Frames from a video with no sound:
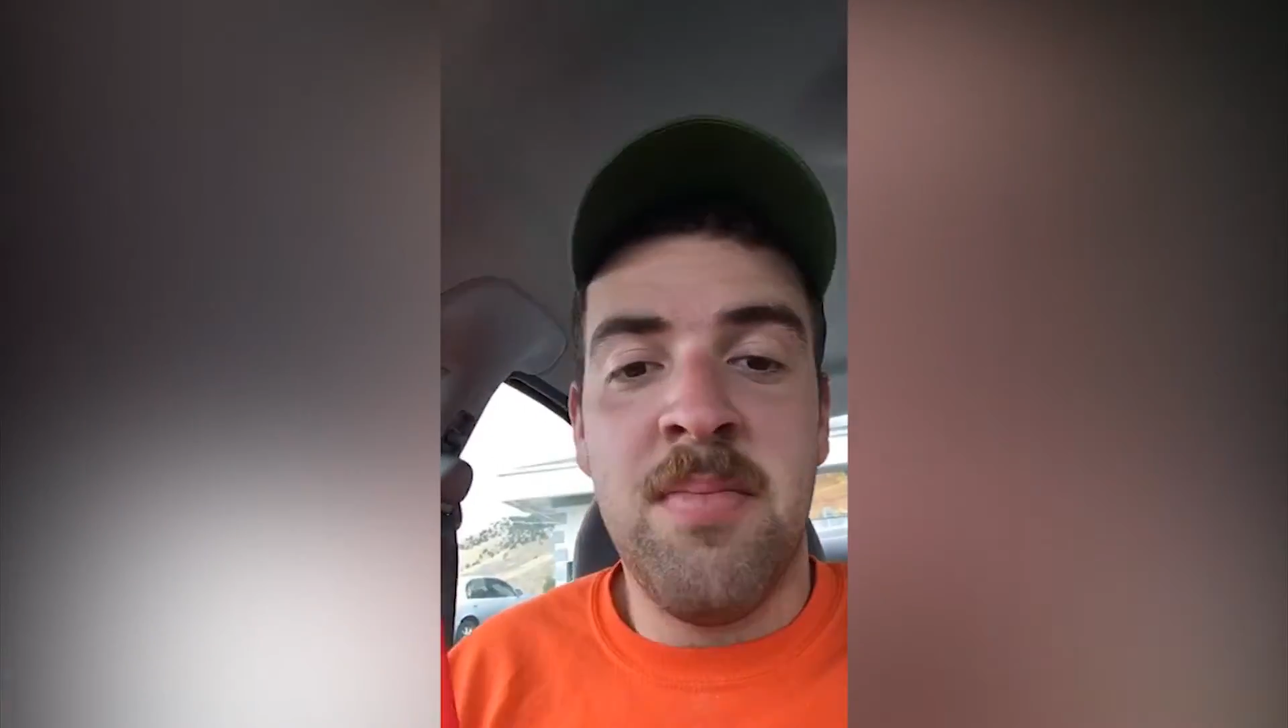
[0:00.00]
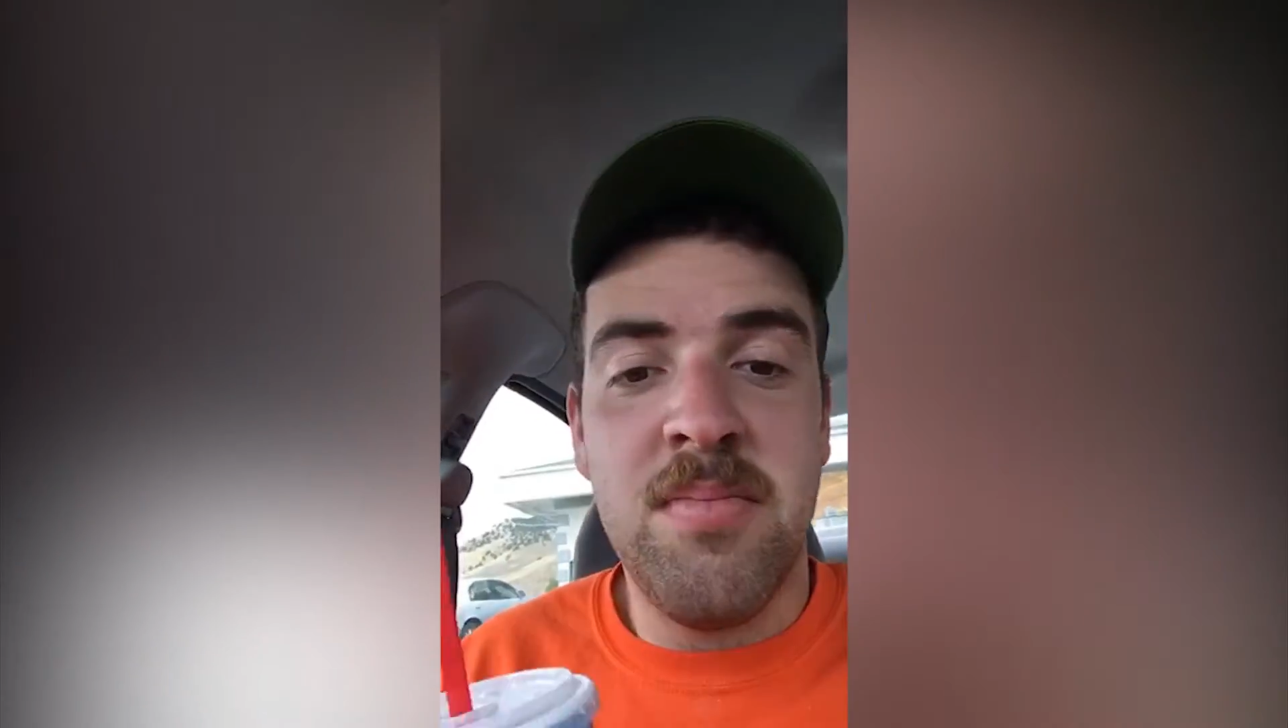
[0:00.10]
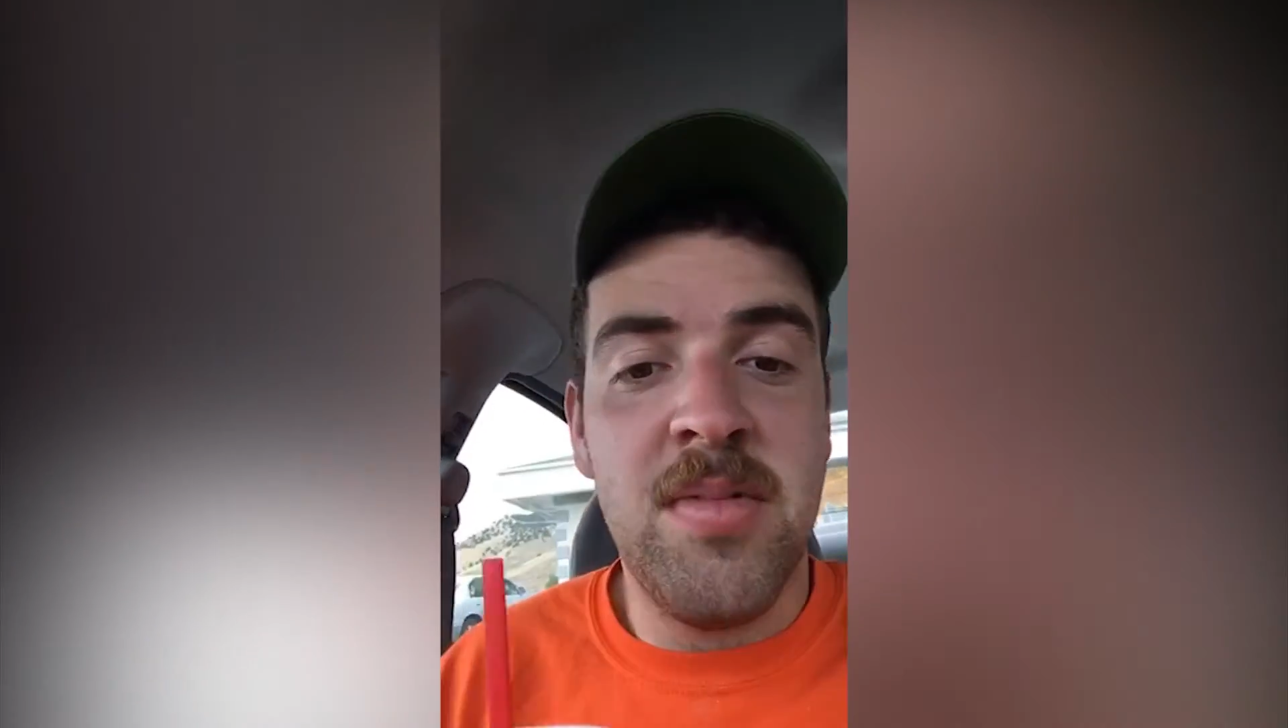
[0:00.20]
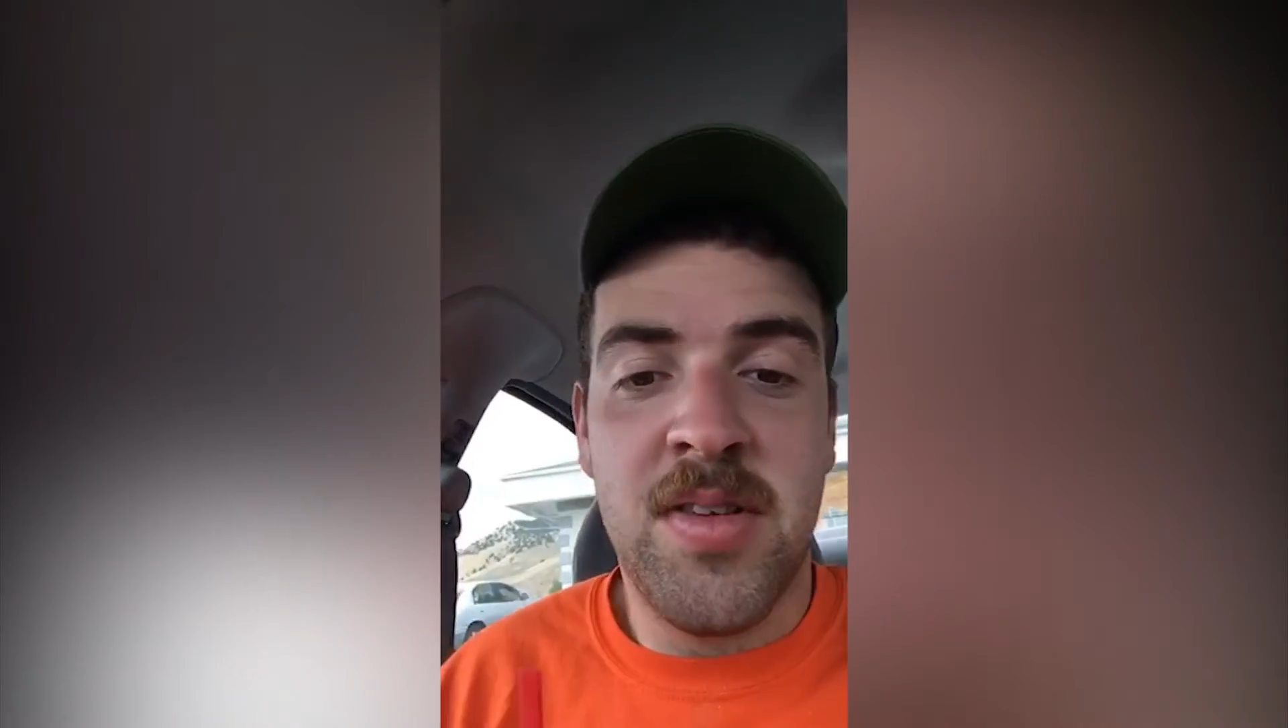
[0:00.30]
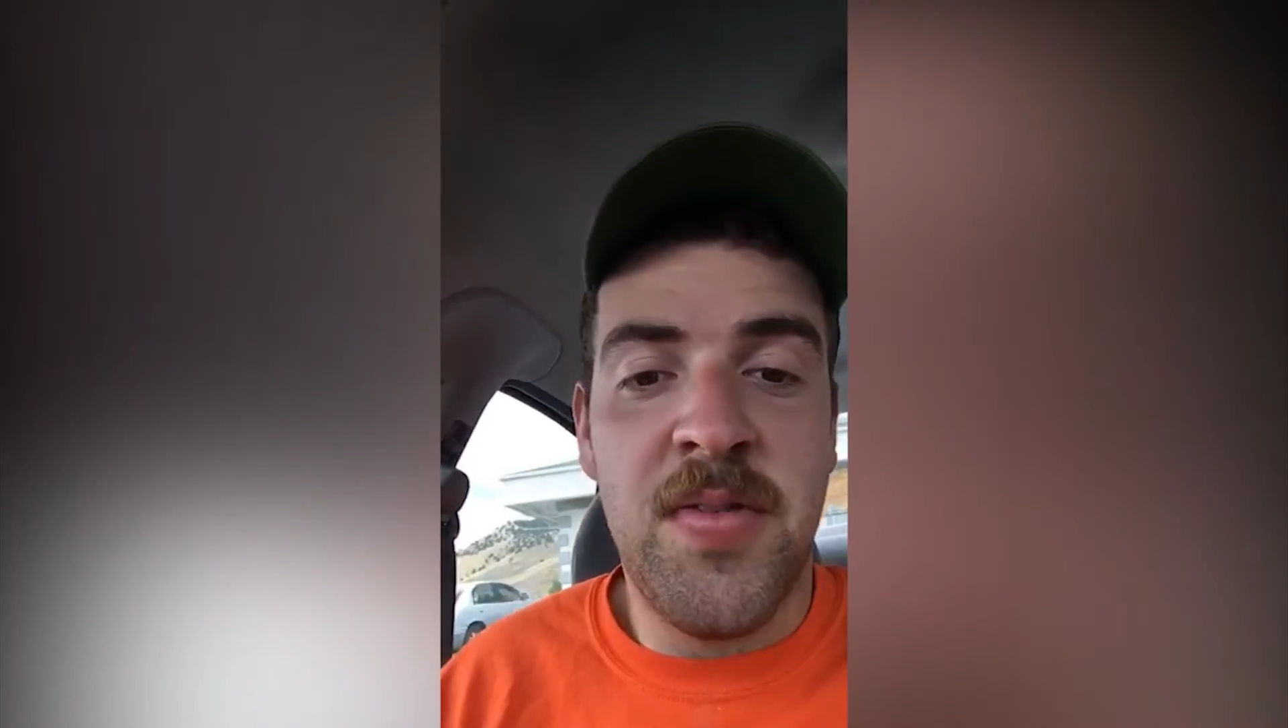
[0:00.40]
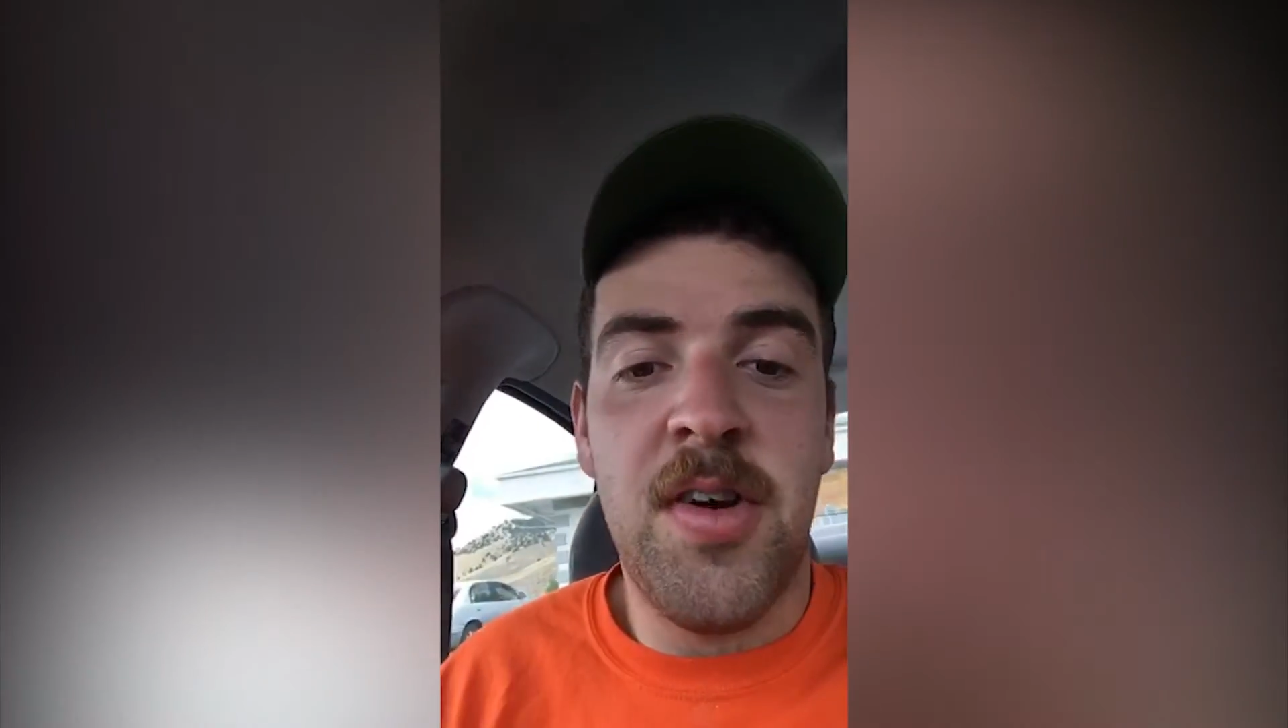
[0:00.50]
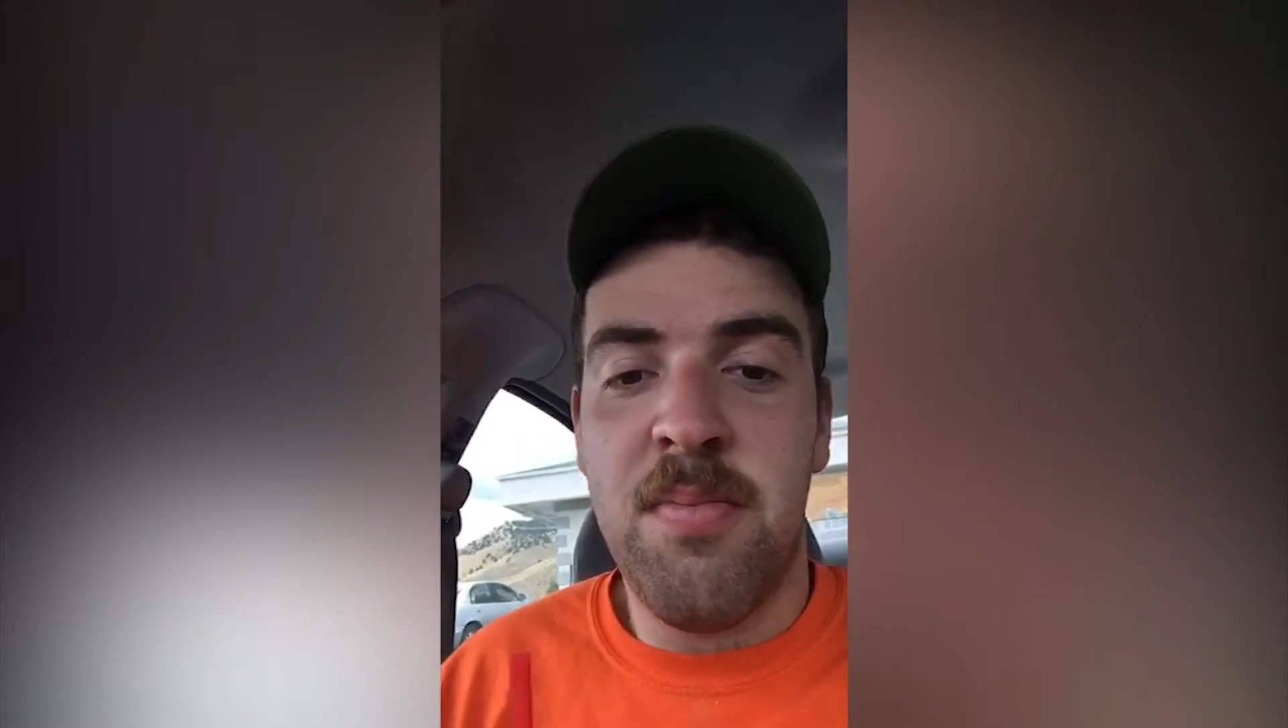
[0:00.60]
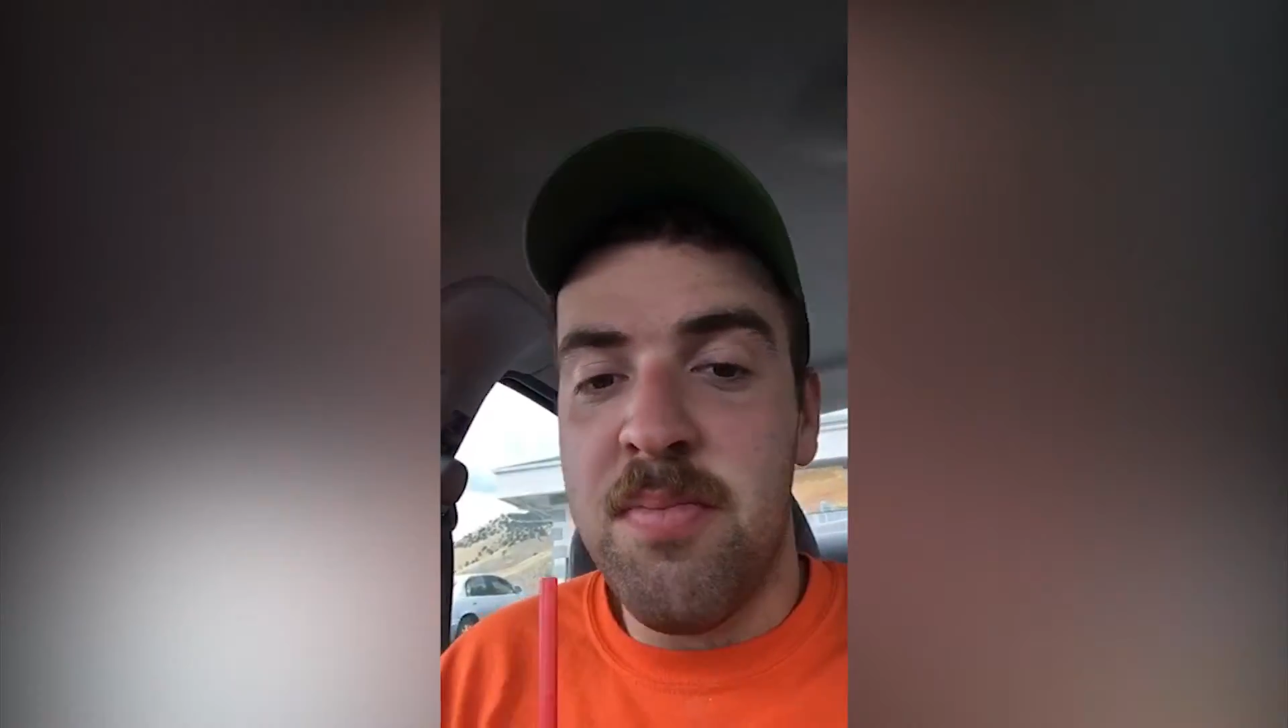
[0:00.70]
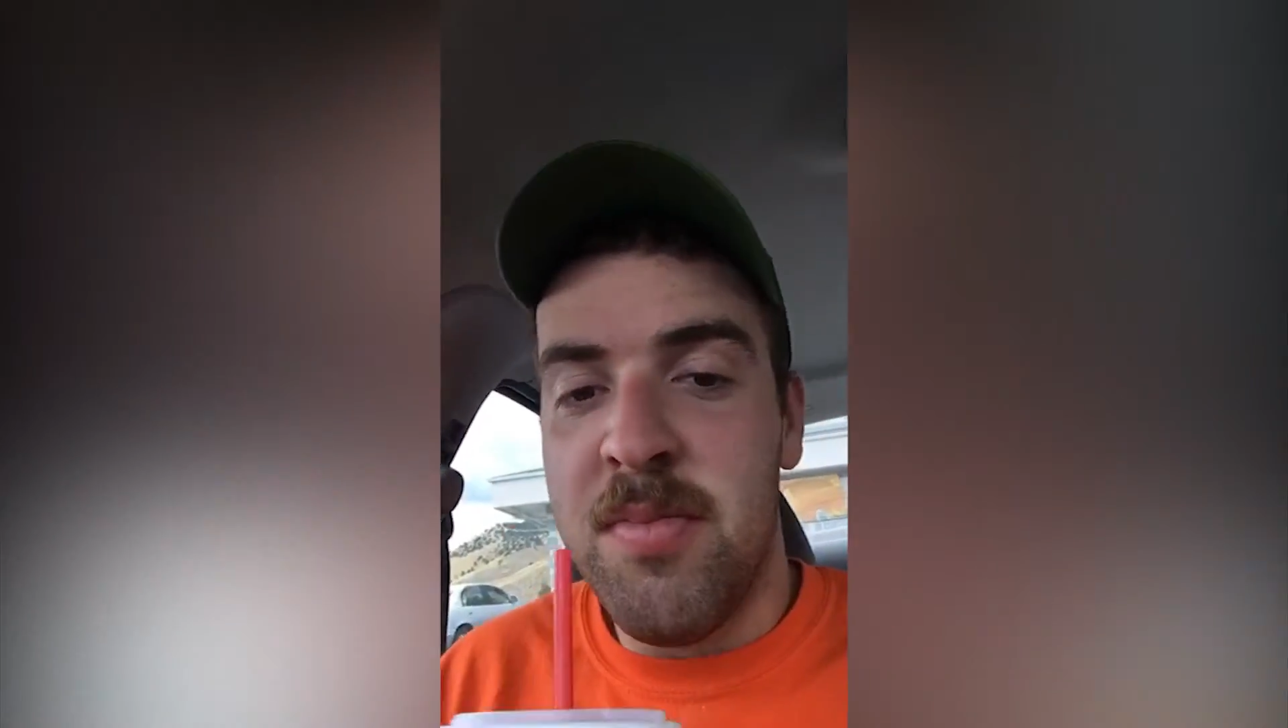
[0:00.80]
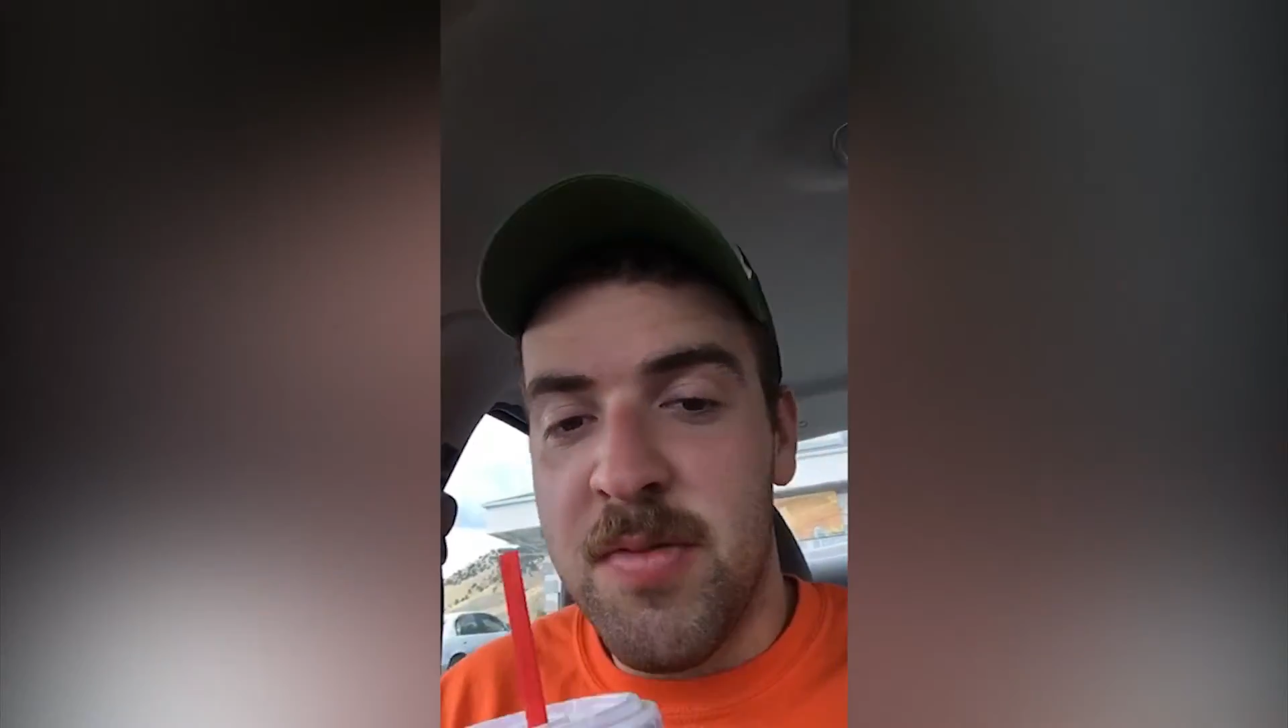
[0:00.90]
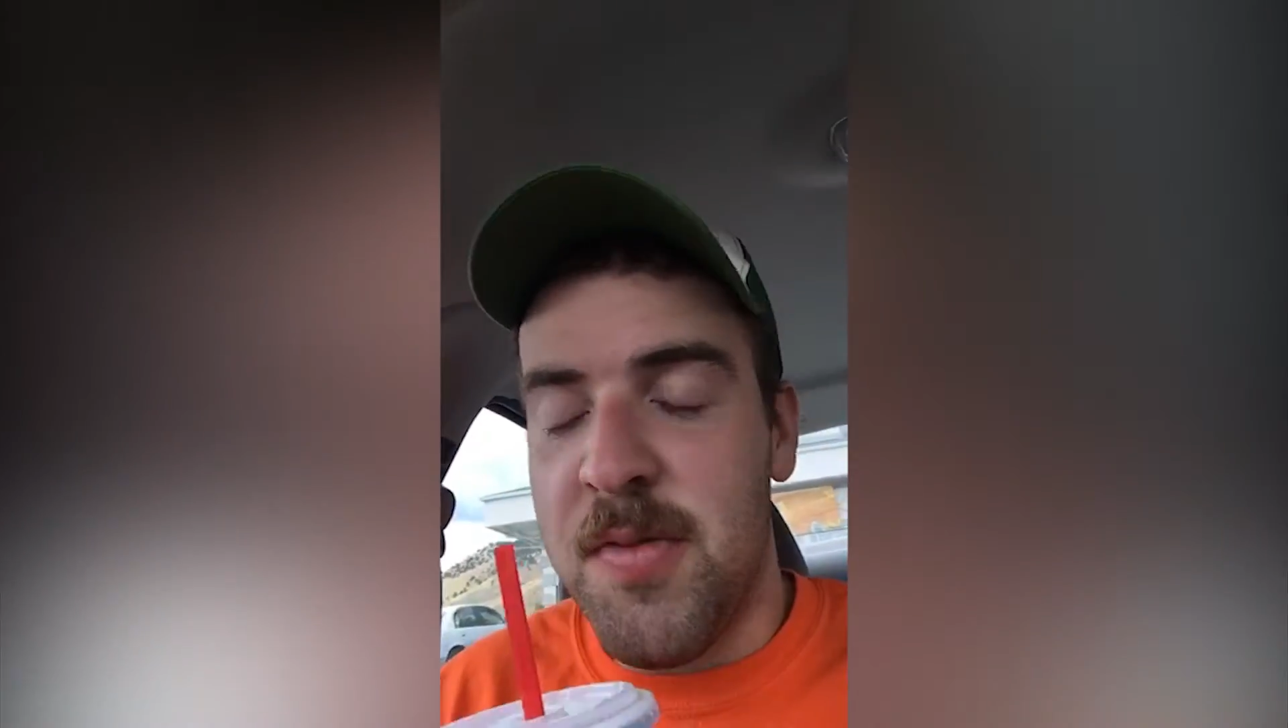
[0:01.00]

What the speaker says: It's very, very